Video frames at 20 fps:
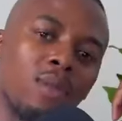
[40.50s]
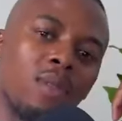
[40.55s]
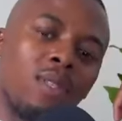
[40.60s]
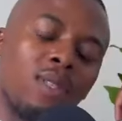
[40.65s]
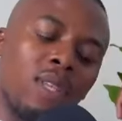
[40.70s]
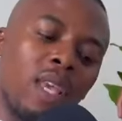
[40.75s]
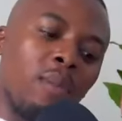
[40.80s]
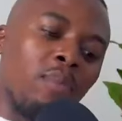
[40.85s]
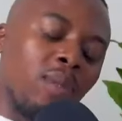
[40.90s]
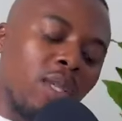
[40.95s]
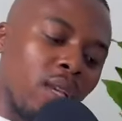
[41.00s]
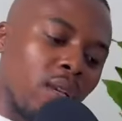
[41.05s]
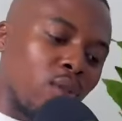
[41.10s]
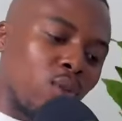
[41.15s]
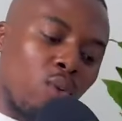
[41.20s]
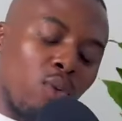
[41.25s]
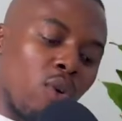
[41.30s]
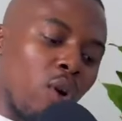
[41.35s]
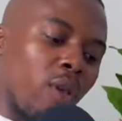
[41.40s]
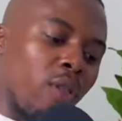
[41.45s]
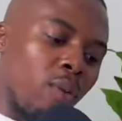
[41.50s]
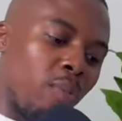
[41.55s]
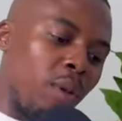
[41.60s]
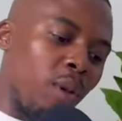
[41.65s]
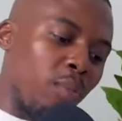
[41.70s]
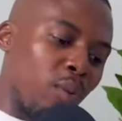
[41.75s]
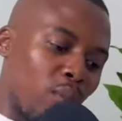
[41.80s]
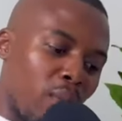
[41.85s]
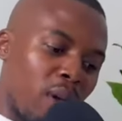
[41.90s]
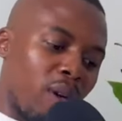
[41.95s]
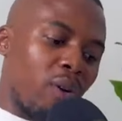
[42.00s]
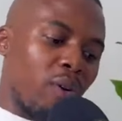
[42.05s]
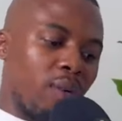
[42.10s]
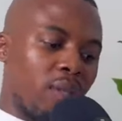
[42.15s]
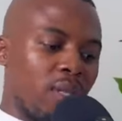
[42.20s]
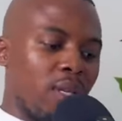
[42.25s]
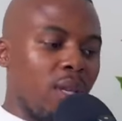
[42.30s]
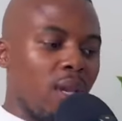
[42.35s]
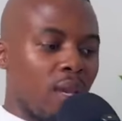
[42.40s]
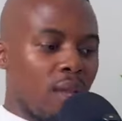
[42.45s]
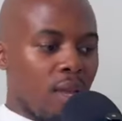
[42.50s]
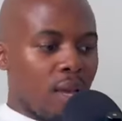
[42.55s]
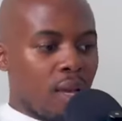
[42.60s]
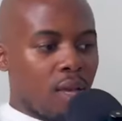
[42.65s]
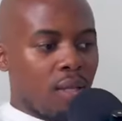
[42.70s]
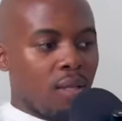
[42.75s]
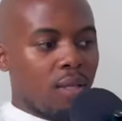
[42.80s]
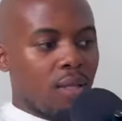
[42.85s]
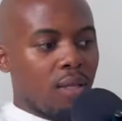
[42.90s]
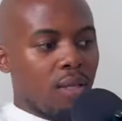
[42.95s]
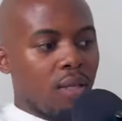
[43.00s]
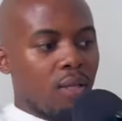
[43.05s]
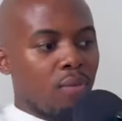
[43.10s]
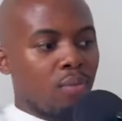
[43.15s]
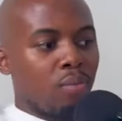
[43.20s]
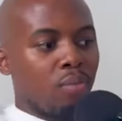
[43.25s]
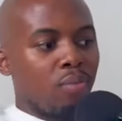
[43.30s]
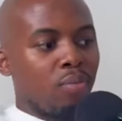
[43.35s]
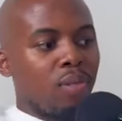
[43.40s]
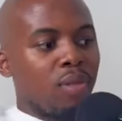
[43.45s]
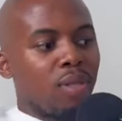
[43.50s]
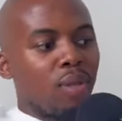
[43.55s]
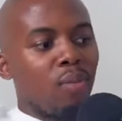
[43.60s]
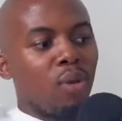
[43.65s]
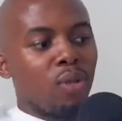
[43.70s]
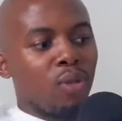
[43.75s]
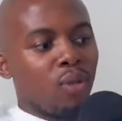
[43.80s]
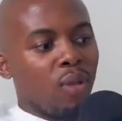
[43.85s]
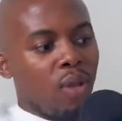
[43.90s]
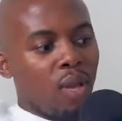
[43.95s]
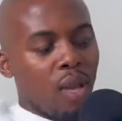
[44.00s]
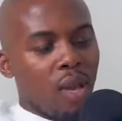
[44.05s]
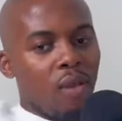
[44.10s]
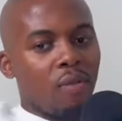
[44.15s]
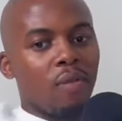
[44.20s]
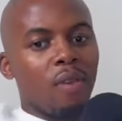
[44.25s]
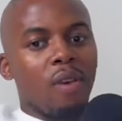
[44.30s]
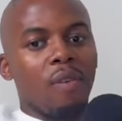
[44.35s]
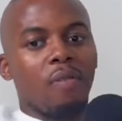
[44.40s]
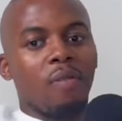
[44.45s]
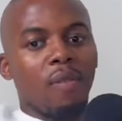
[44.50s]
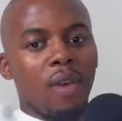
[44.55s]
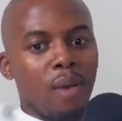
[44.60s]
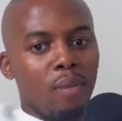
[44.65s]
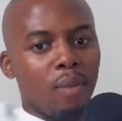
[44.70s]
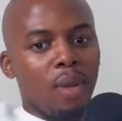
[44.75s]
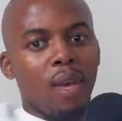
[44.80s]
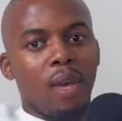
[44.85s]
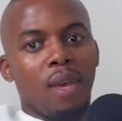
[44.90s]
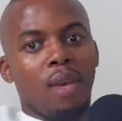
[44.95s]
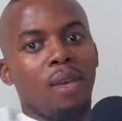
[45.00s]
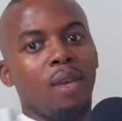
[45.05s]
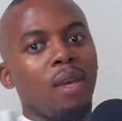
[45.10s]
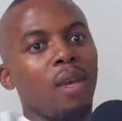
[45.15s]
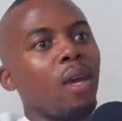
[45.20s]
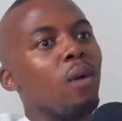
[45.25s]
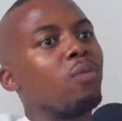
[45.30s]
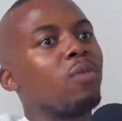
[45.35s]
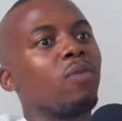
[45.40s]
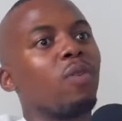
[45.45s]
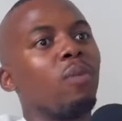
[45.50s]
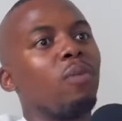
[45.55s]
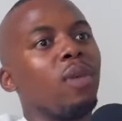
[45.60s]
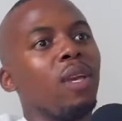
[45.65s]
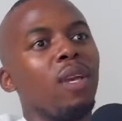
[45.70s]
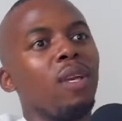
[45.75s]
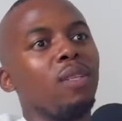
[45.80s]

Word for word: skeptics or other people might critique that, similar to the EFF, MK comes from the